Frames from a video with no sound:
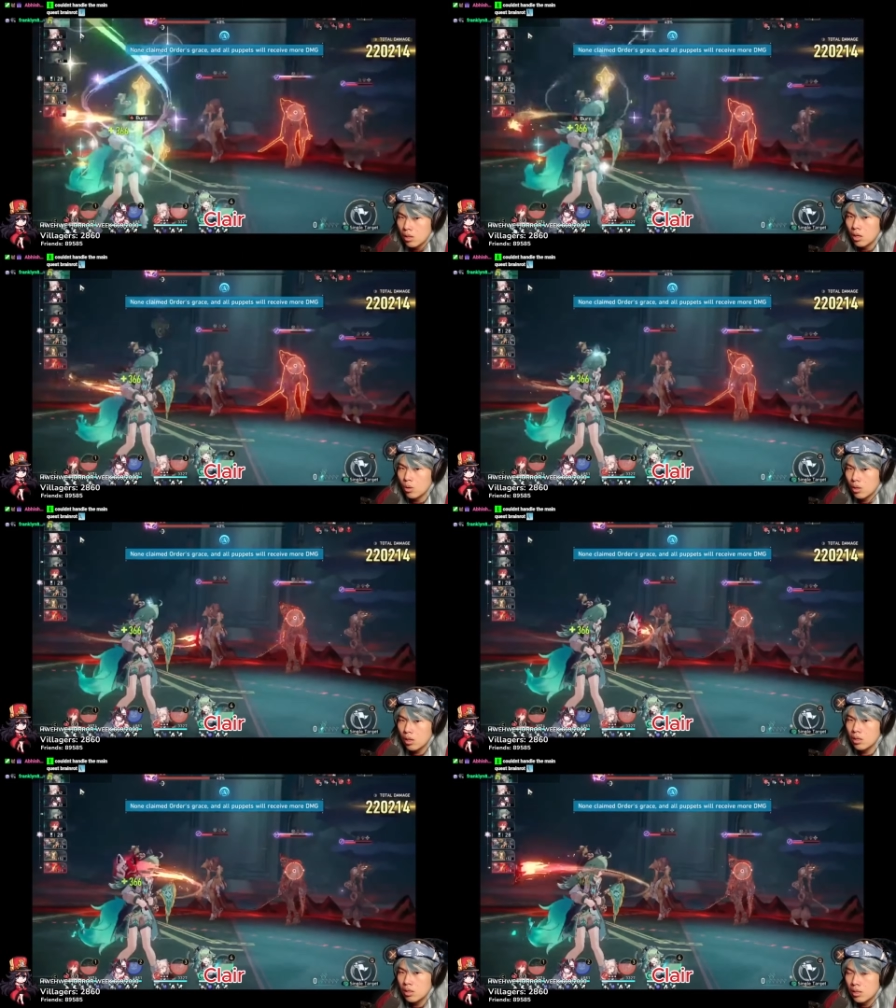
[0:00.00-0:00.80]

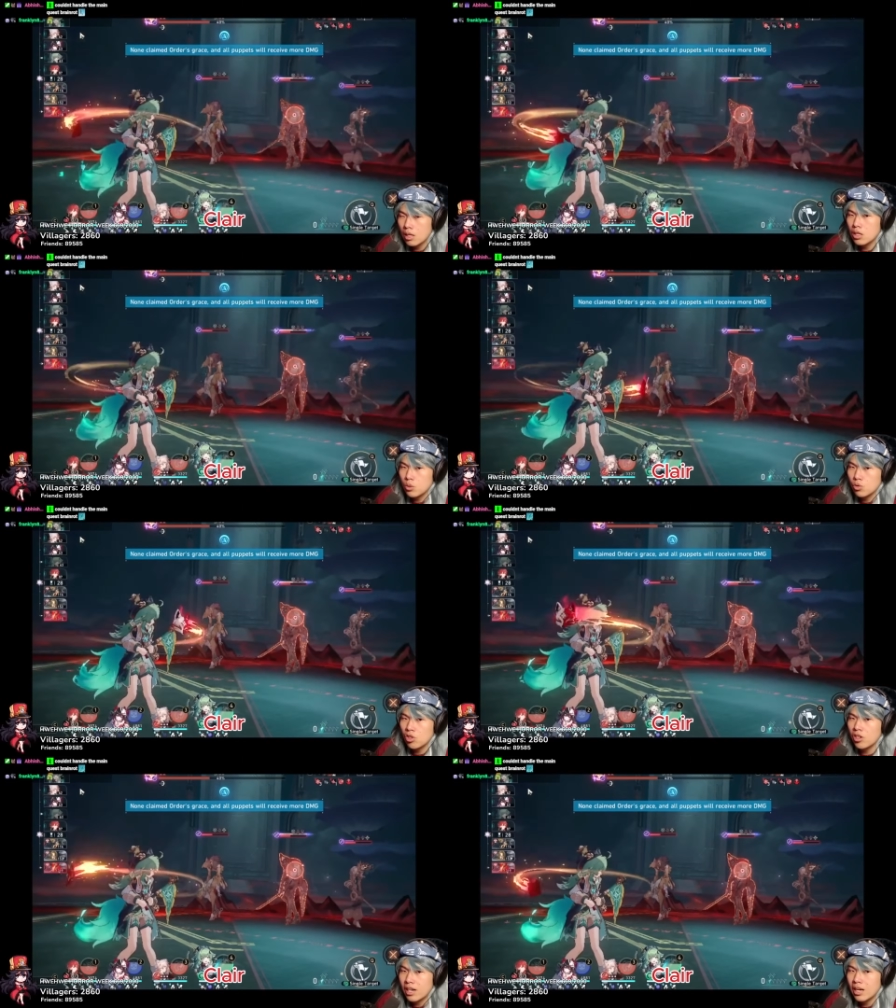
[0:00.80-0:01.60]
Okay, then this will
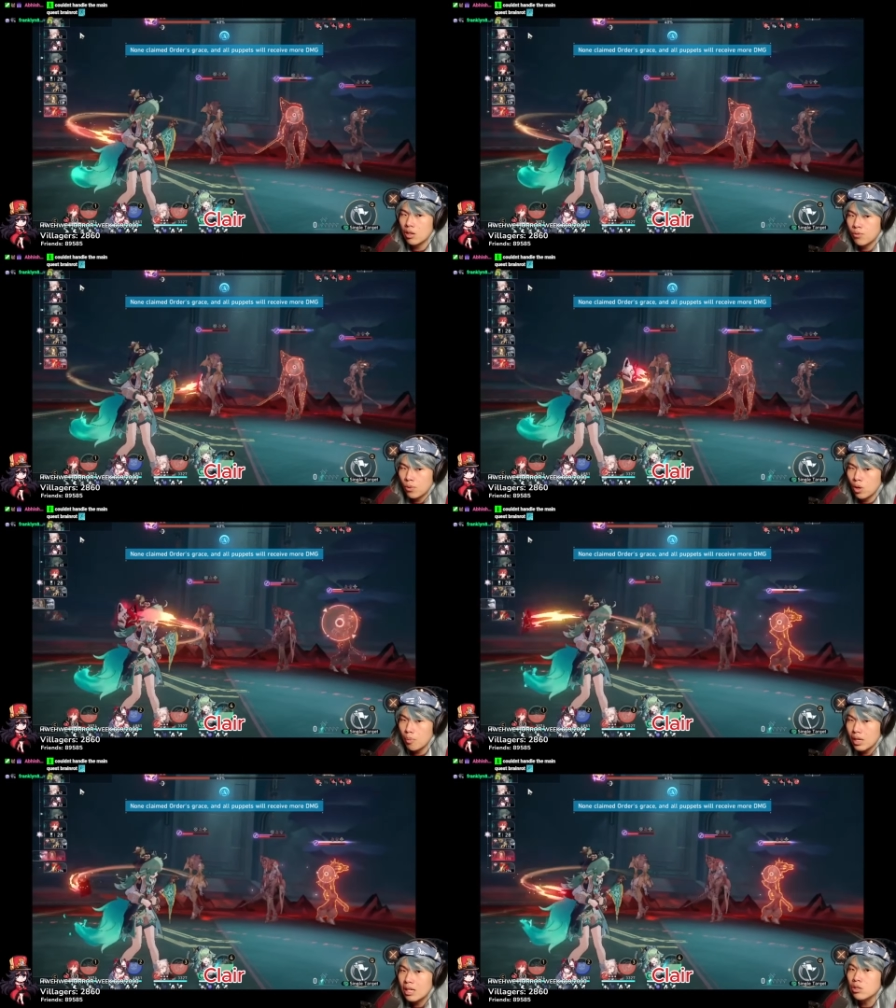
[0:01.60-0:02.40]
trigger another follow-up
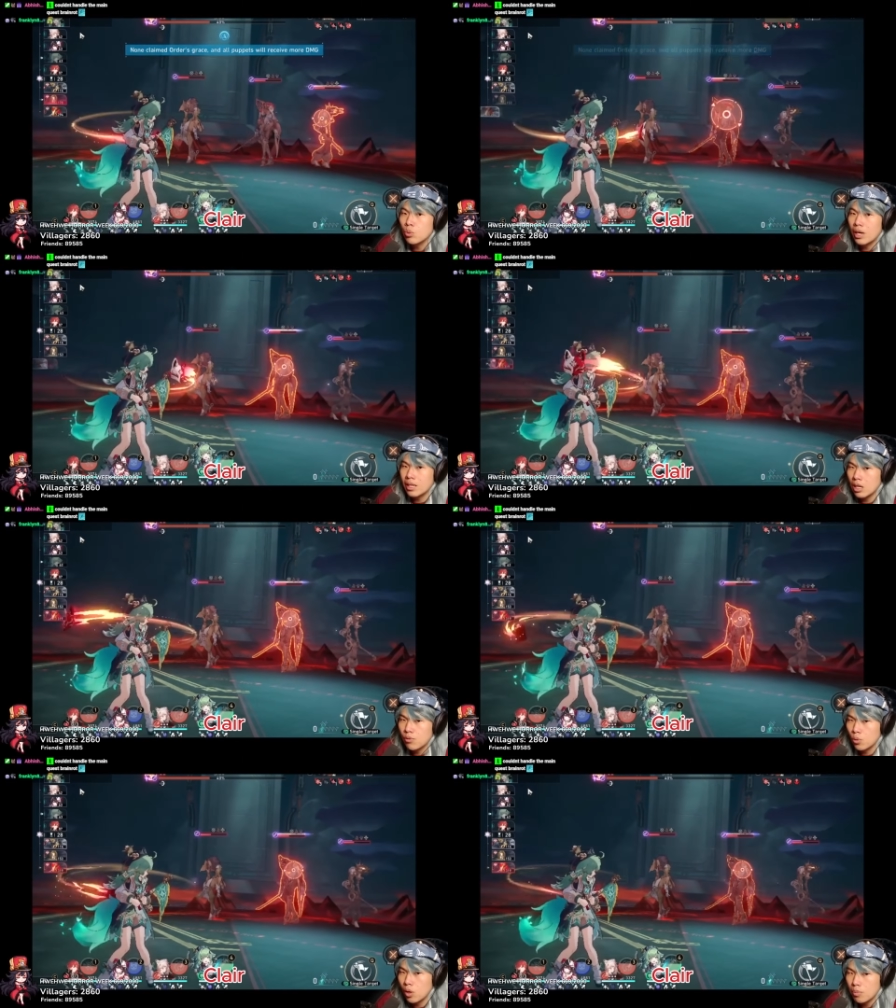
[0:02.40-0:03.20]
into another
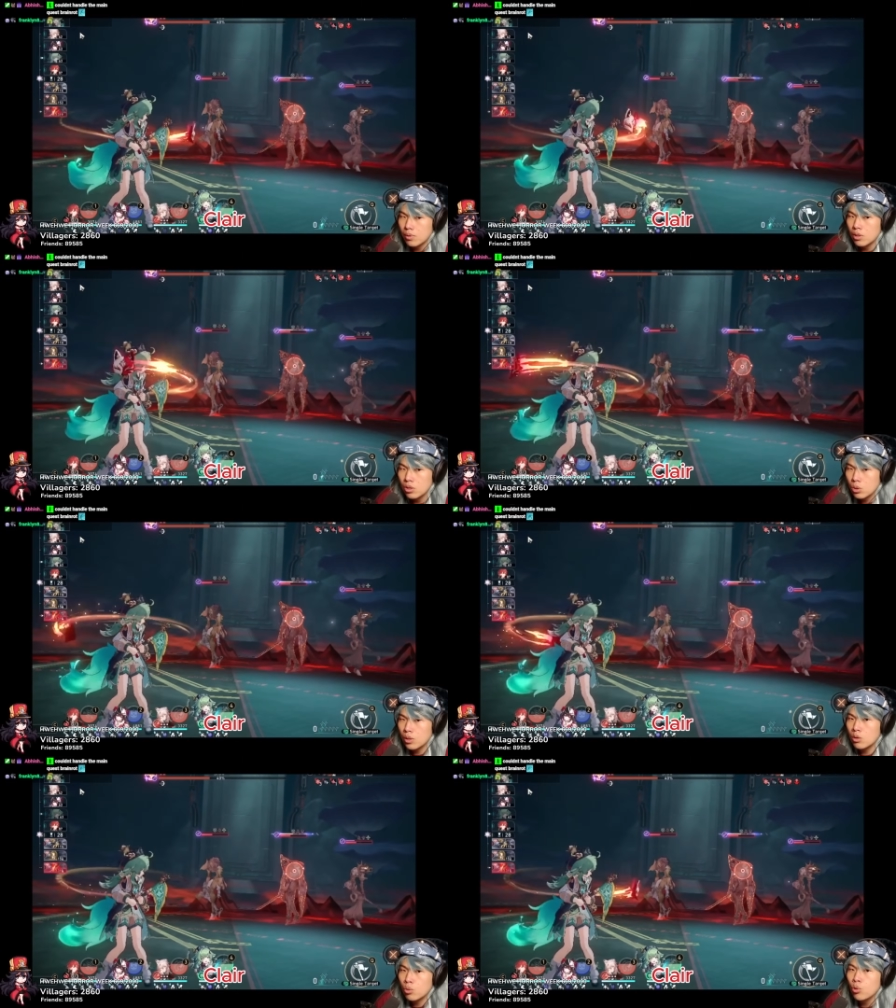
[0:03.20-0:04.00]
follow-up. So we
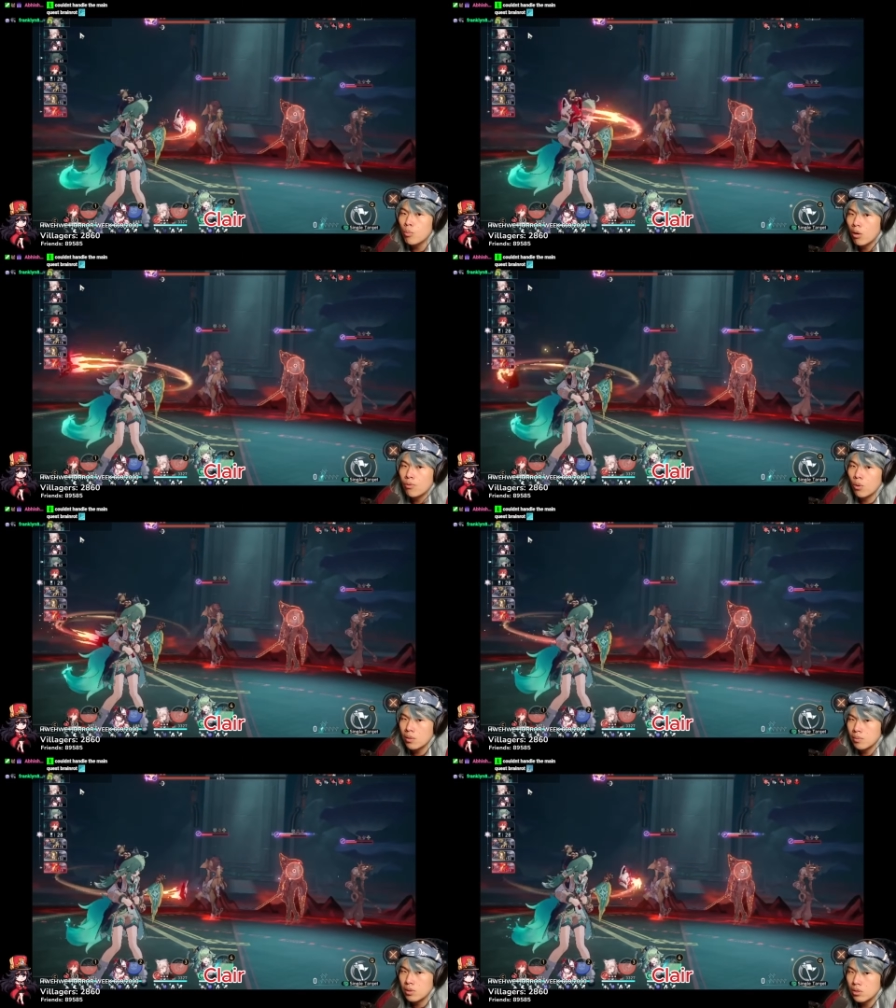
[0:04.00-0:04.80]
get two more
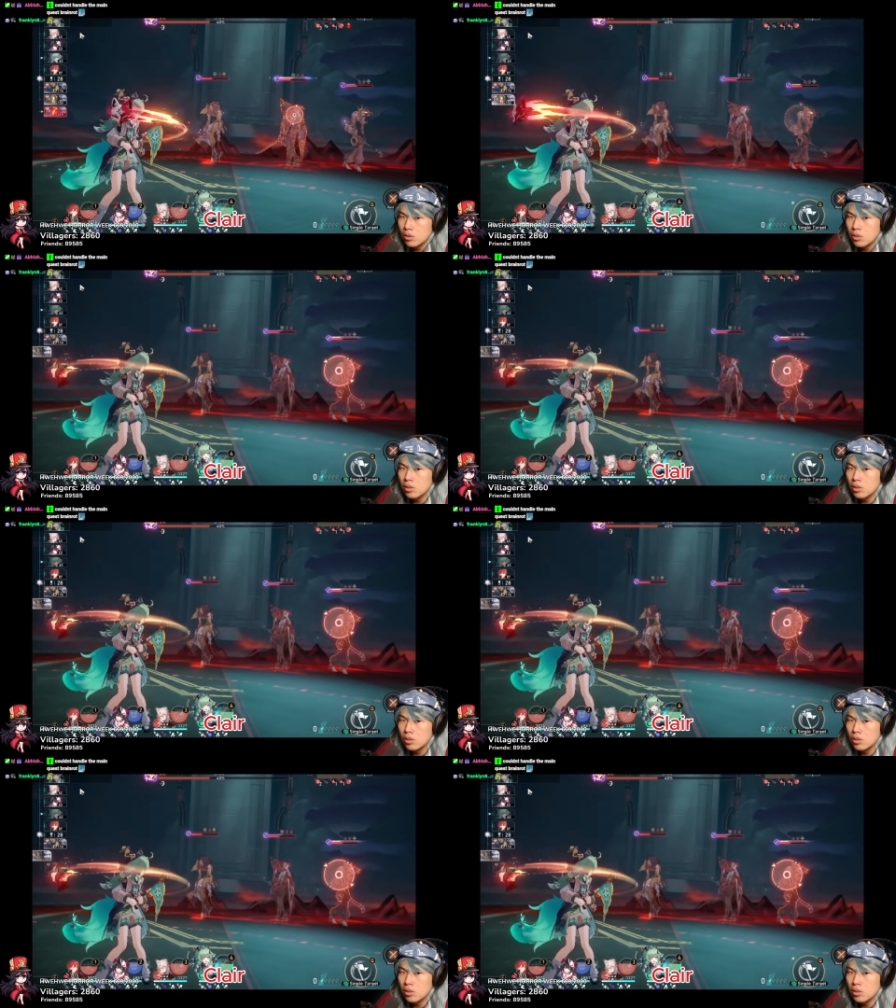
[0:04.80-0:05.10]
follow-ups from this.